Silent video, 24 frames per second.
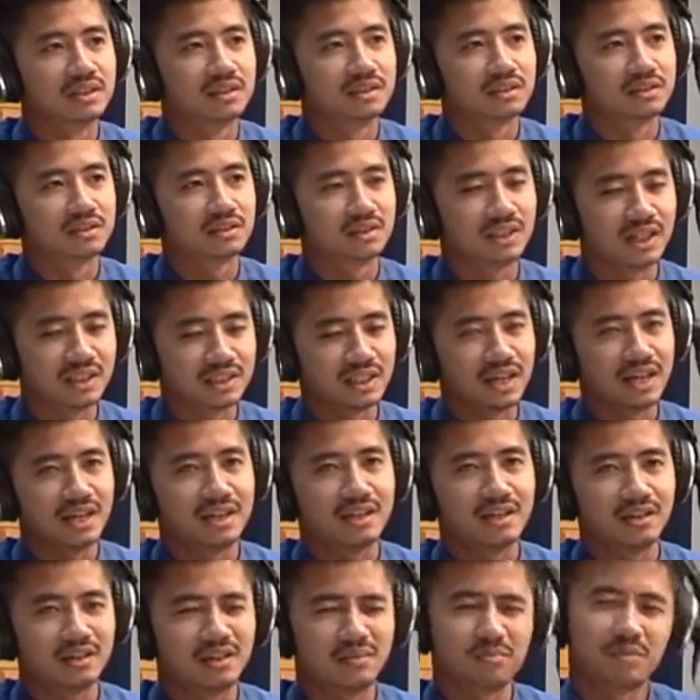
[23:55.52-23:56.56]
So that's,
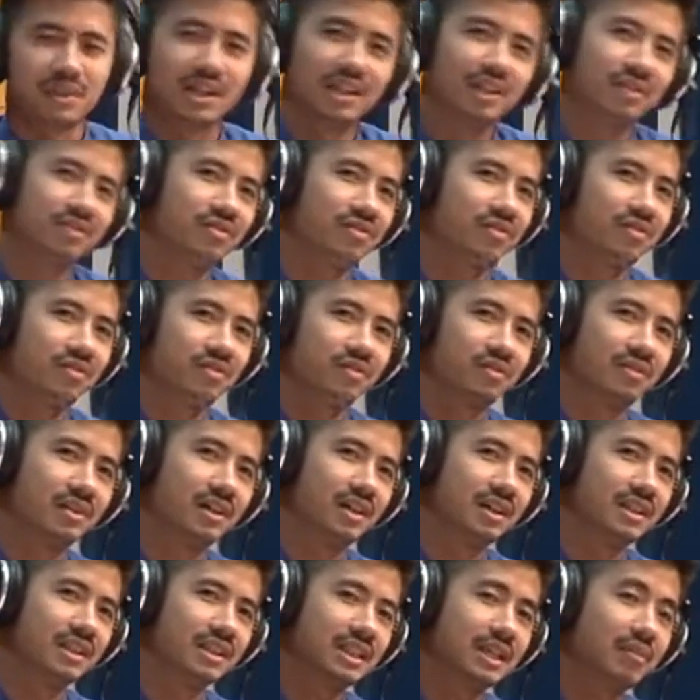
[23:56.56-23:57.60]
I believe,
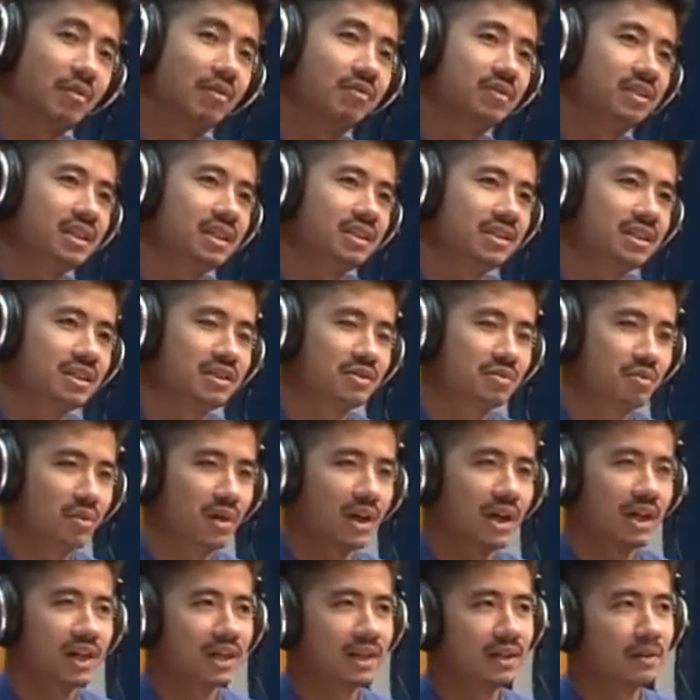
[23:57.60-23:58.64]
some of the reasons
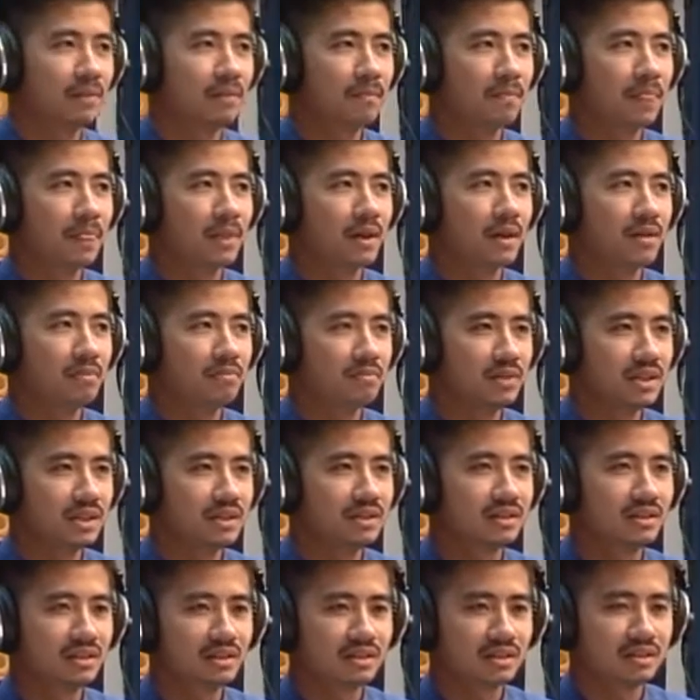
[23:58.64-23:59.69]
why
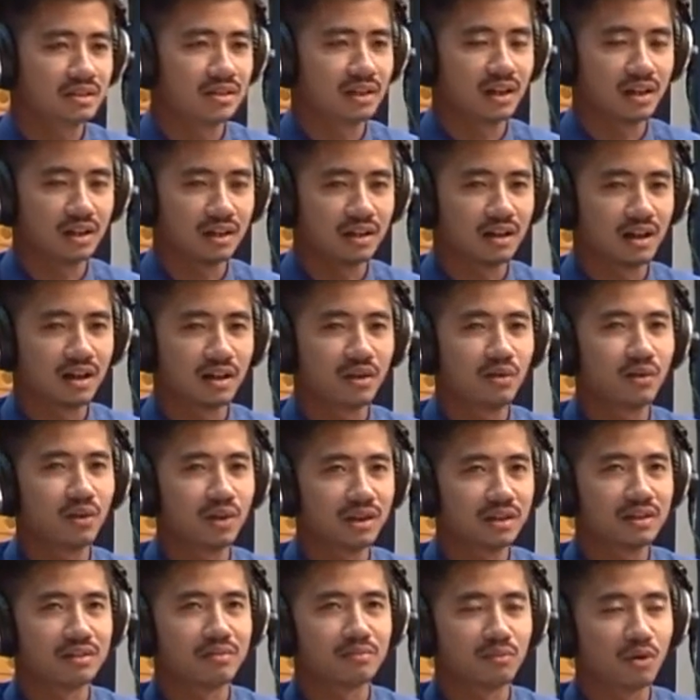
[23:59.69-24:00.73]
business are
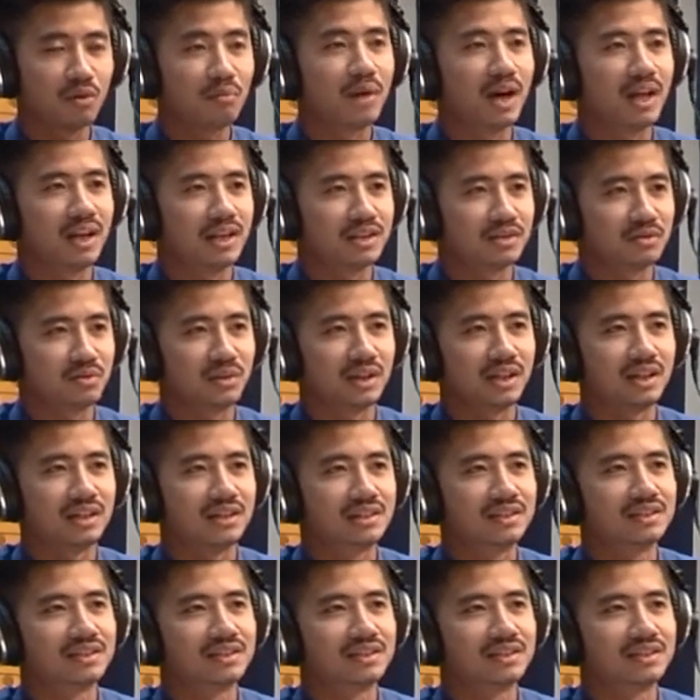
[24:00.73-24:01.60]
going mobile as well.